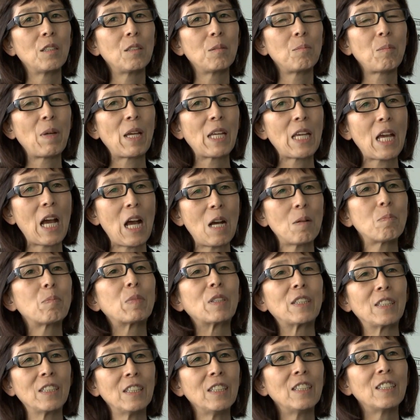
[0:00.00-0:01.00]
may
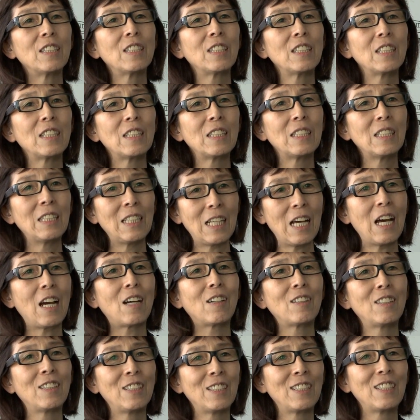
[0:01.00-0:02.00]
happen now
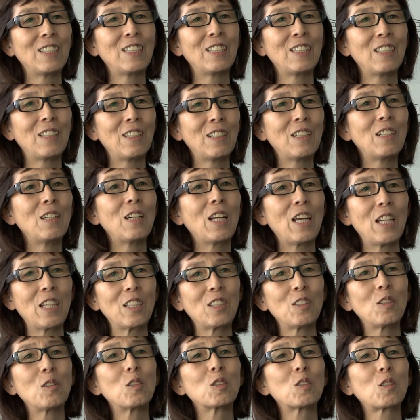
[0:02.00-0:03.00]

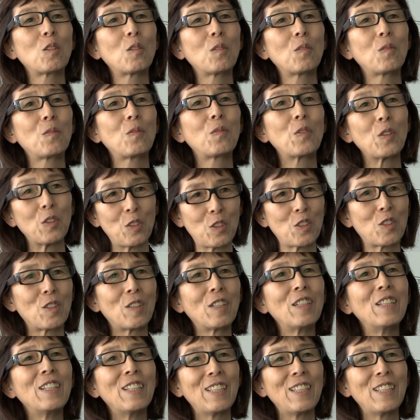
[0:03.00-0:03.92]
and also future.